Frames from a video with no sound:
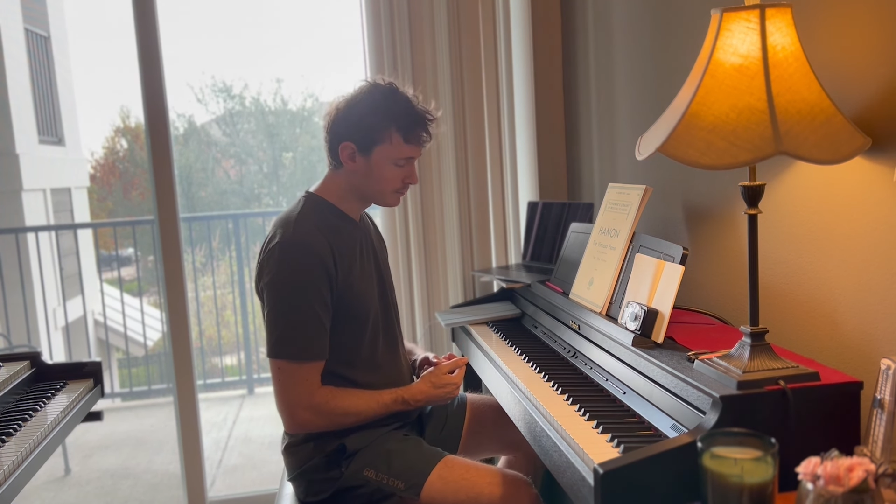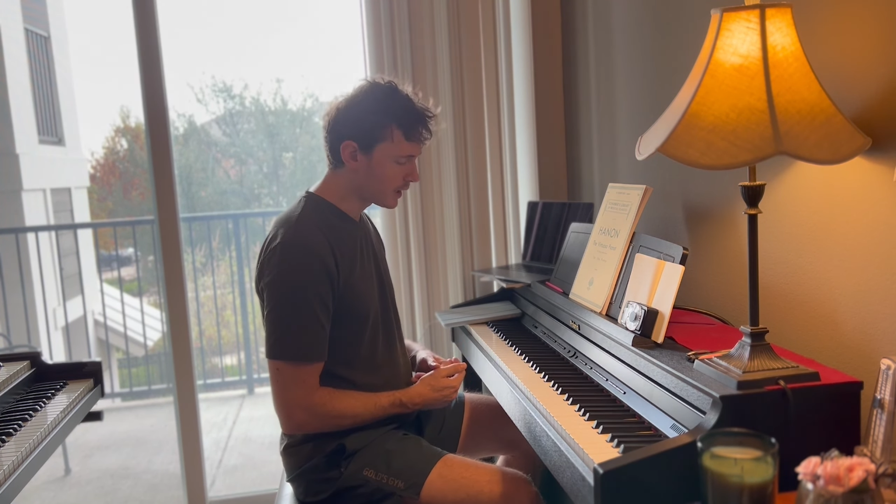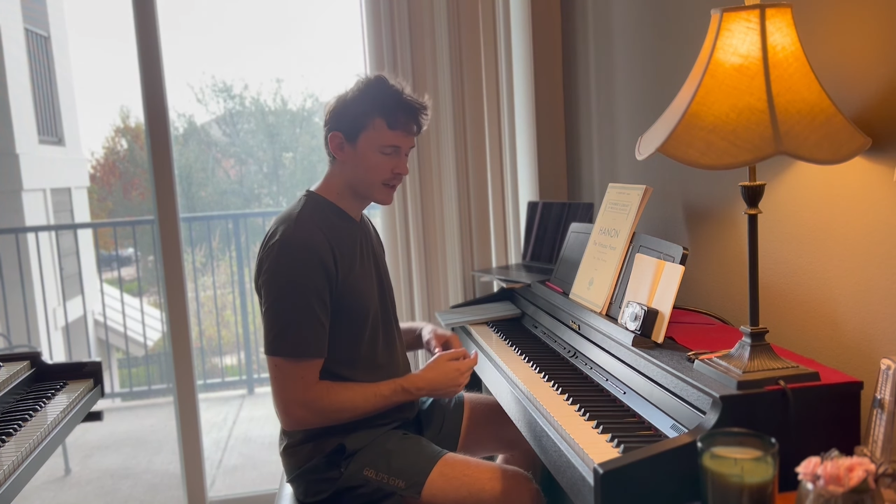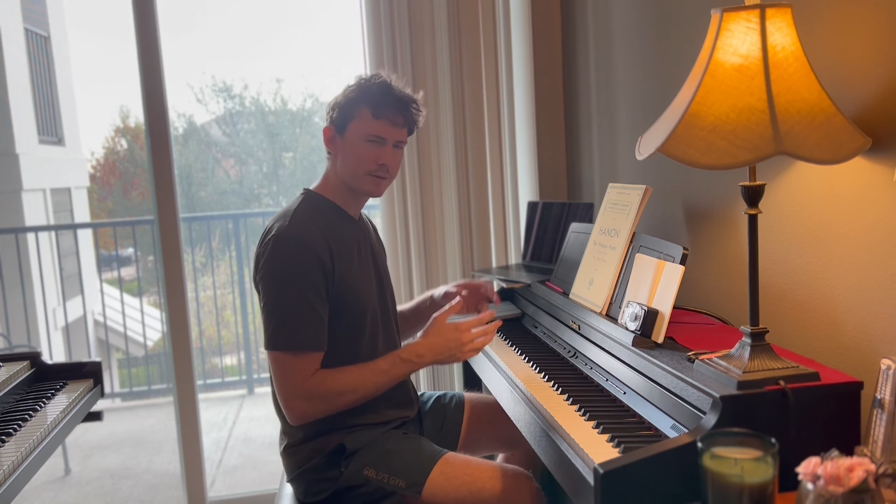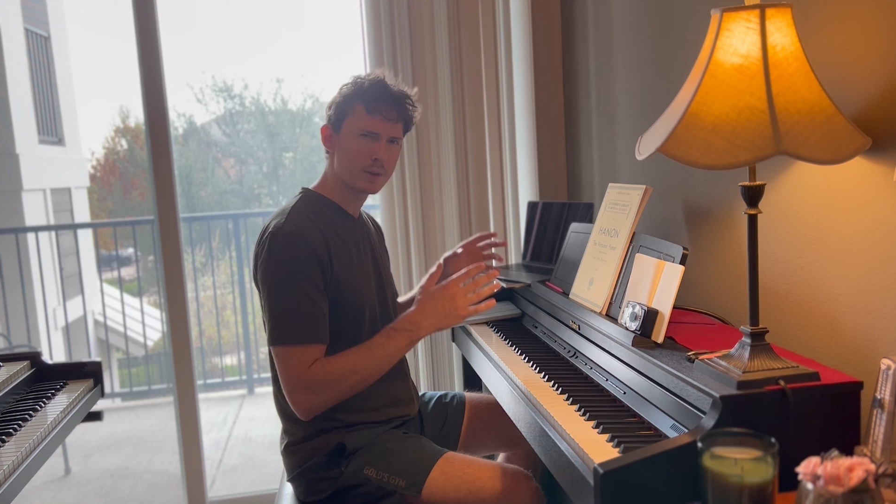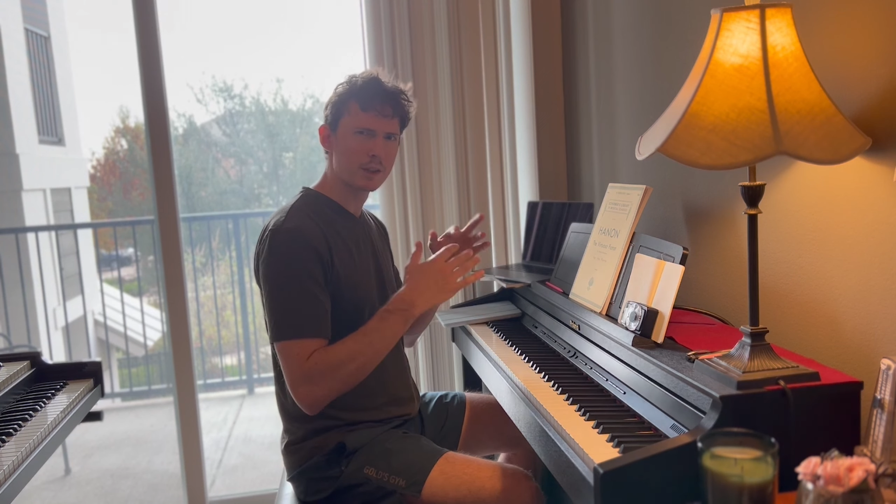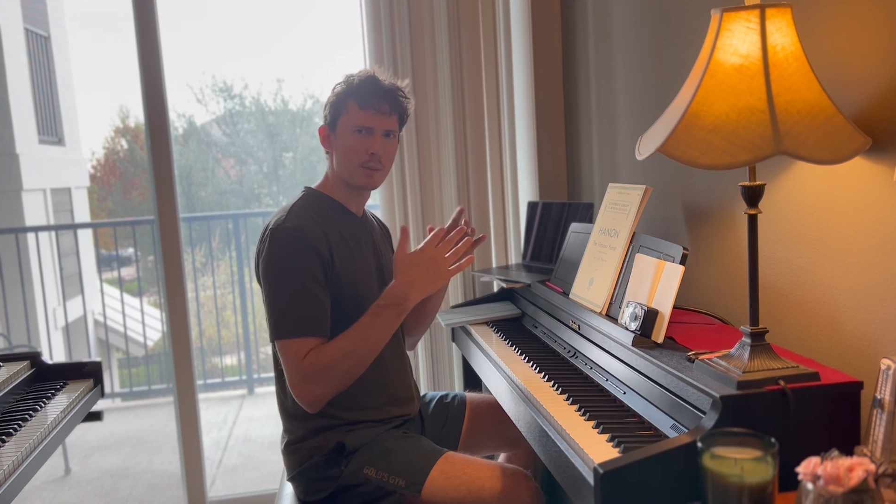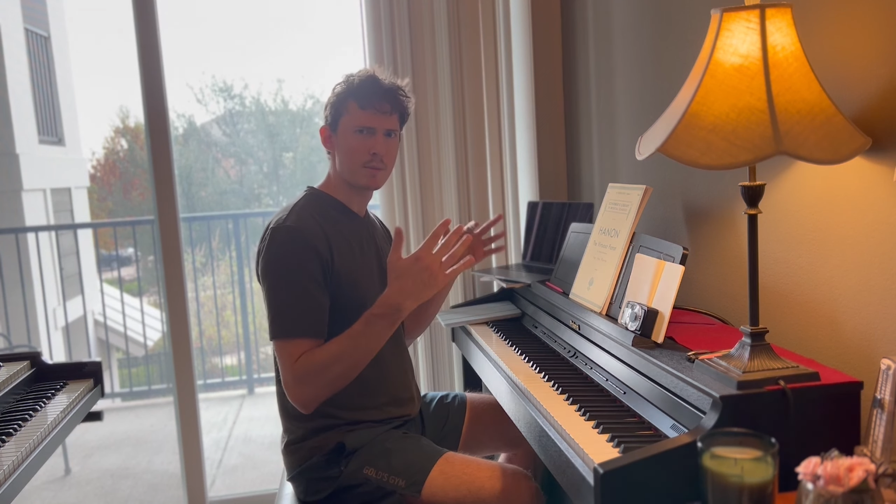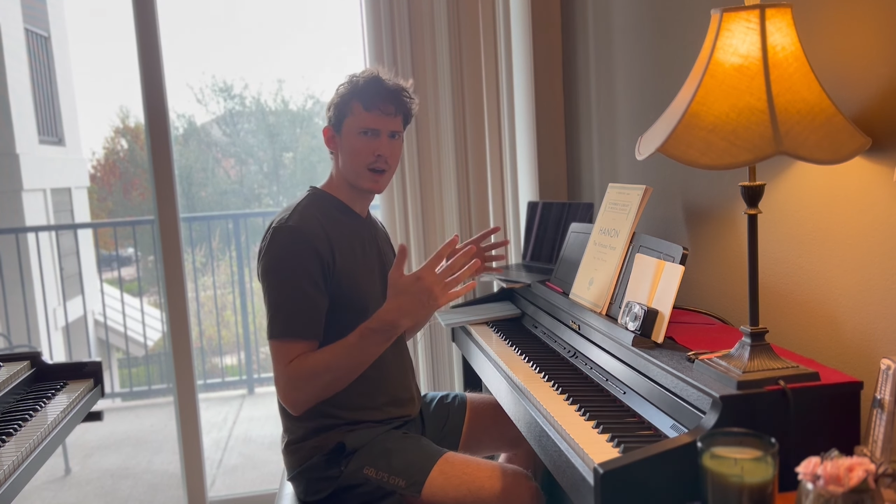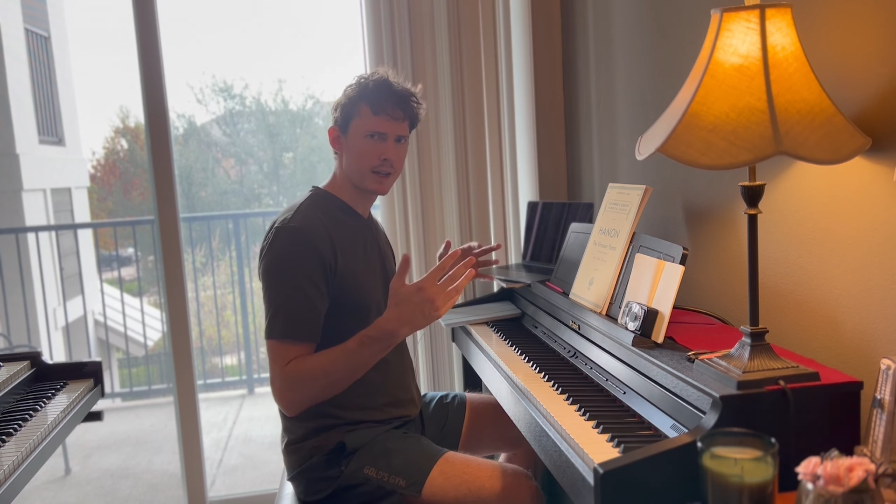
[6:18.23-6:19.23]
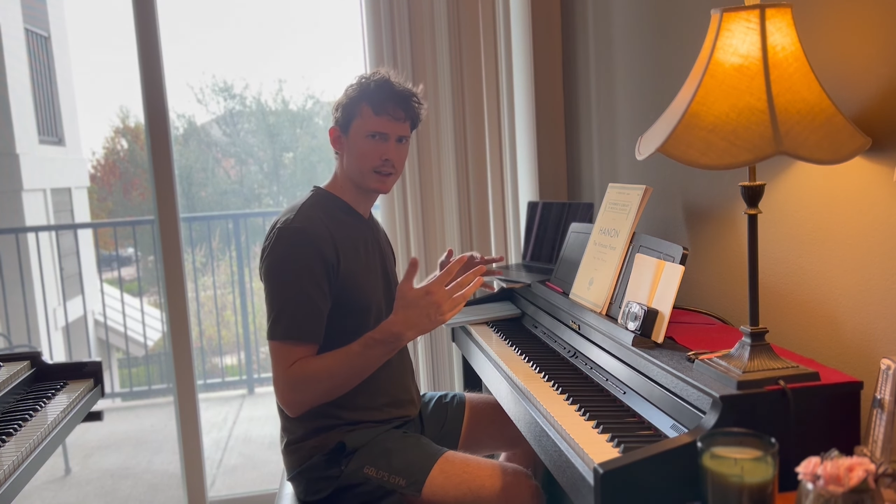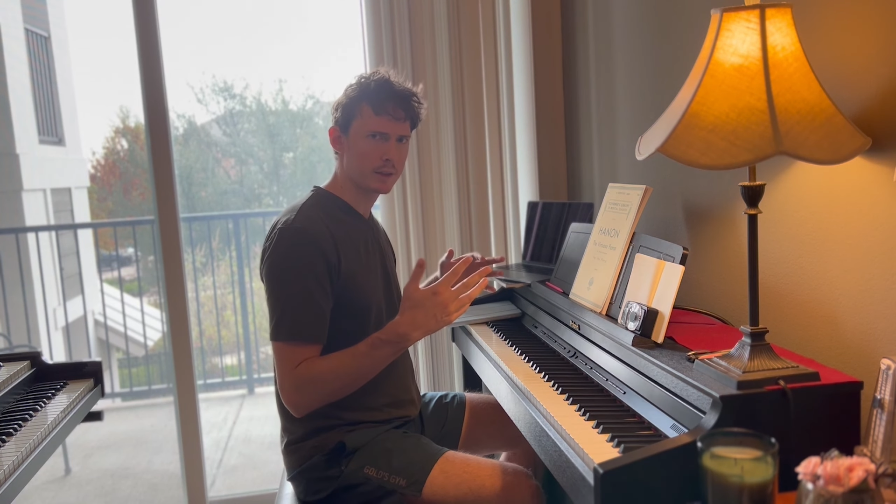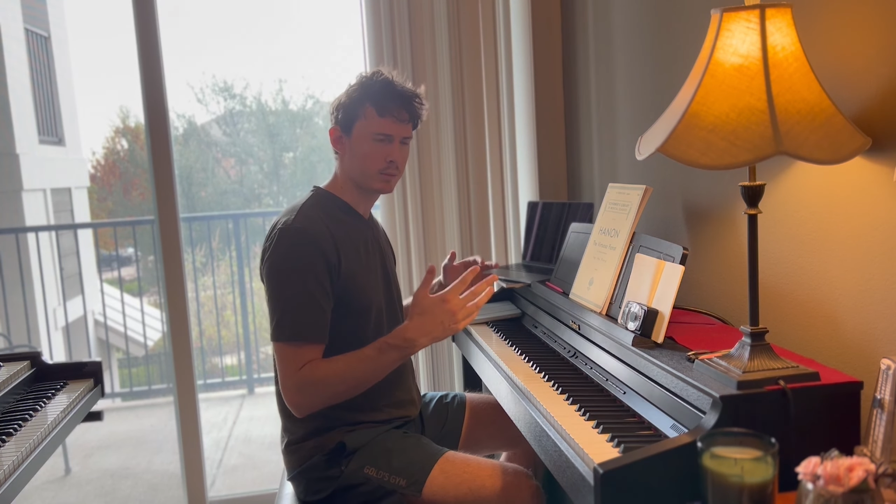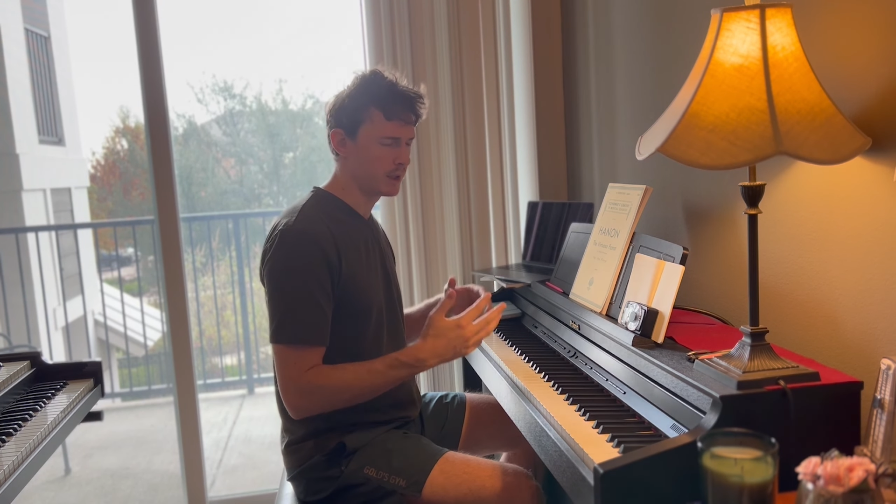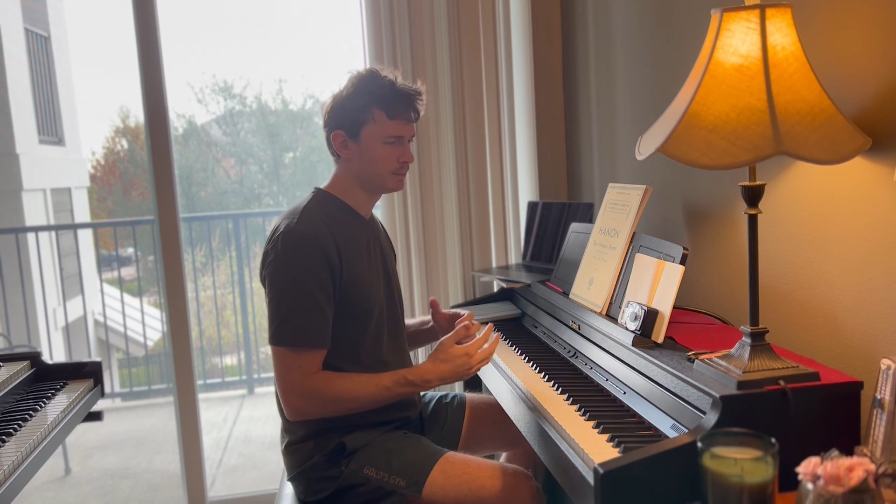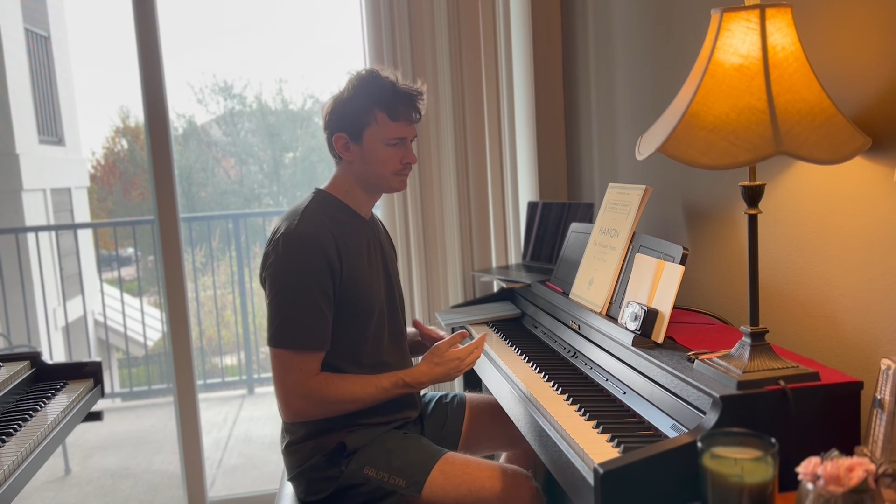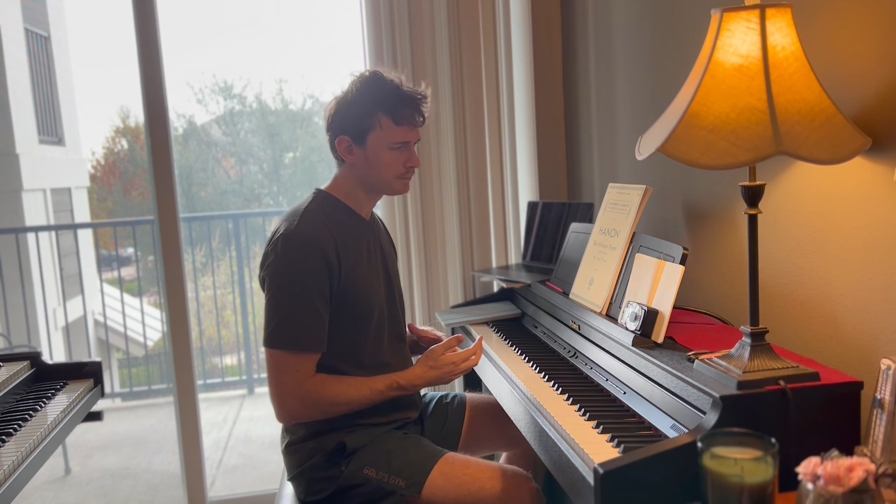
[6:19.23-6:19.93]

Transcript: Kind of frees my mind a little bit.